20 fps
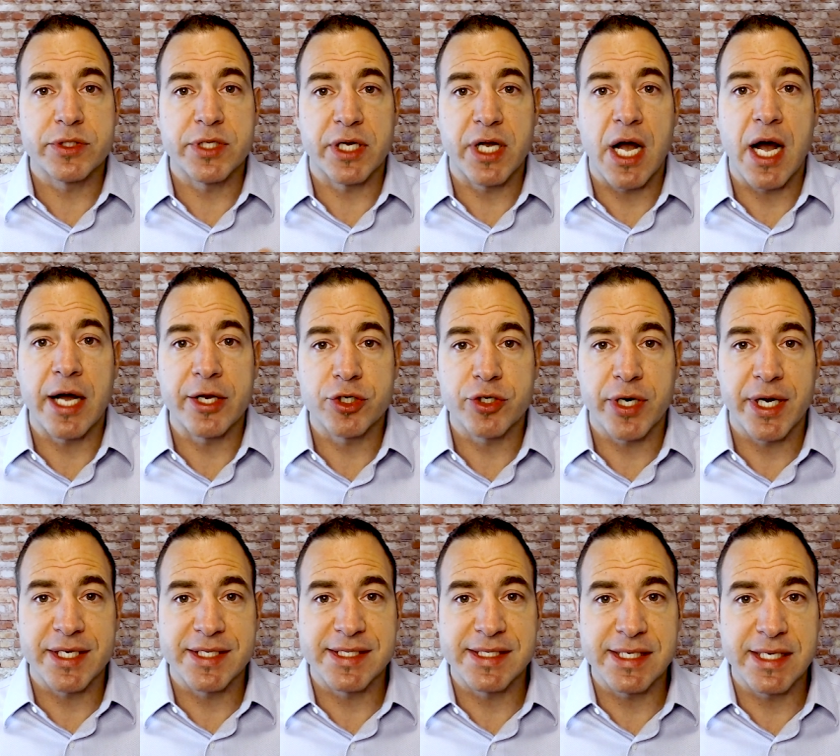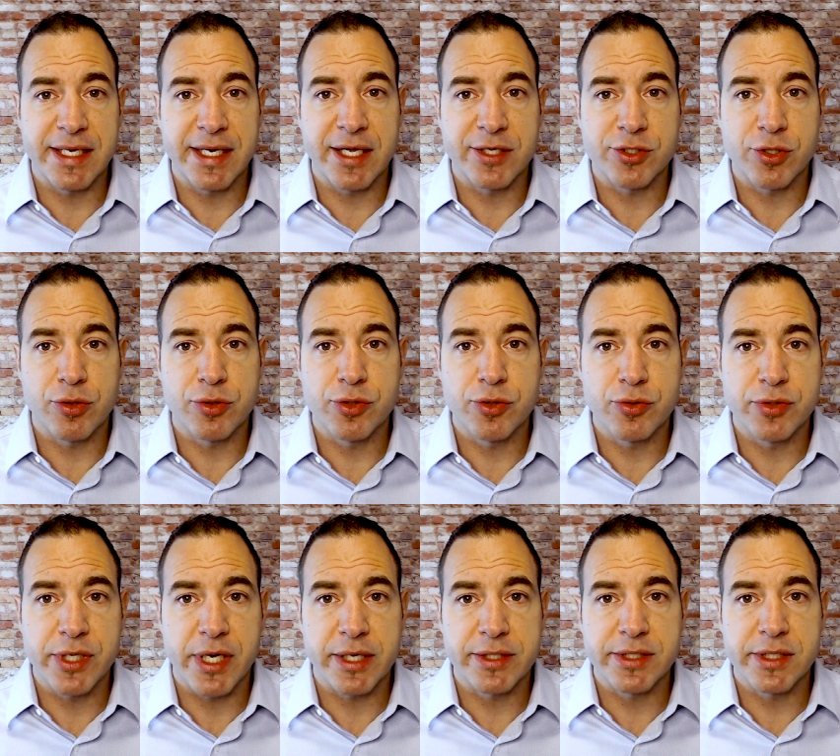to contrast CNSO2
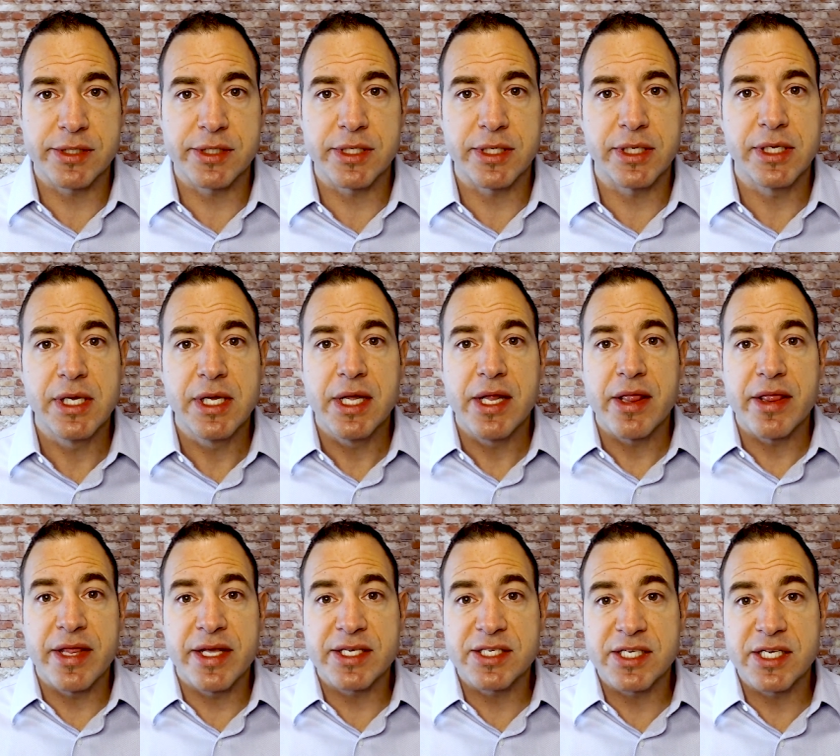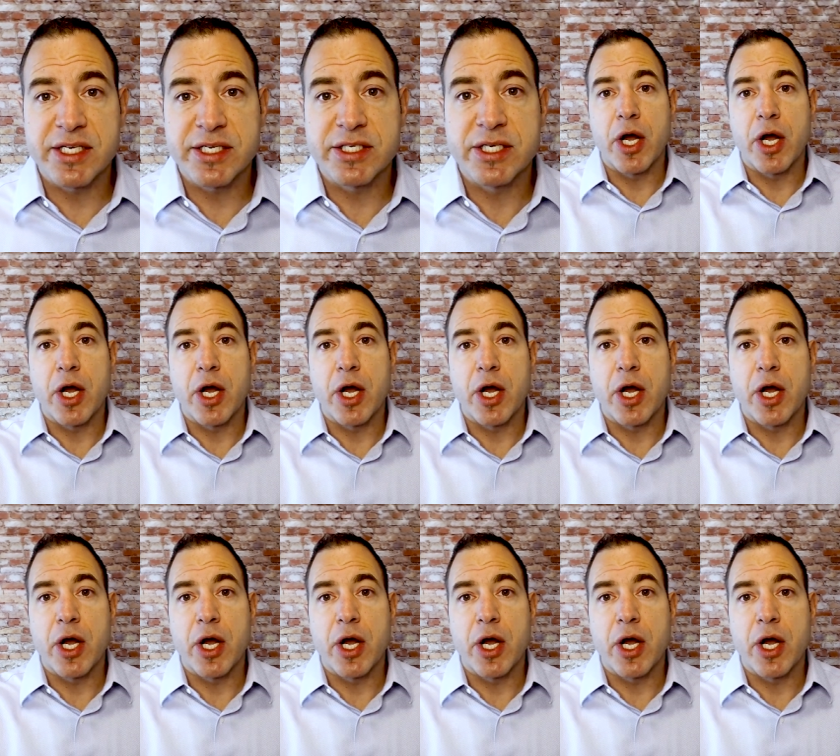toxicity. This is